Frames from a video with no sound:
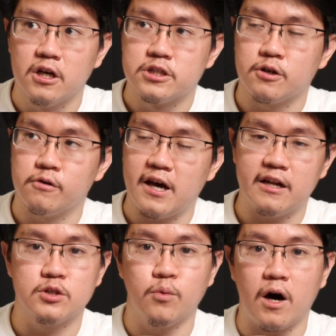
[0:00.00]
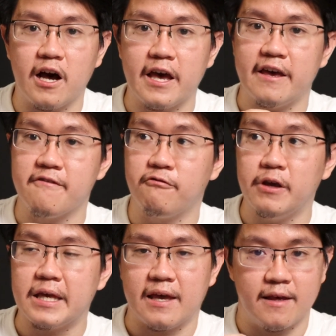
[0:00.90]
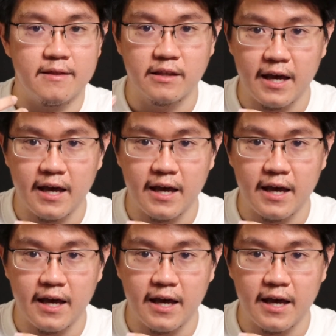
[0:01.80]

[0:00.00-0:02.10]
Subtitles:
So that is why if we can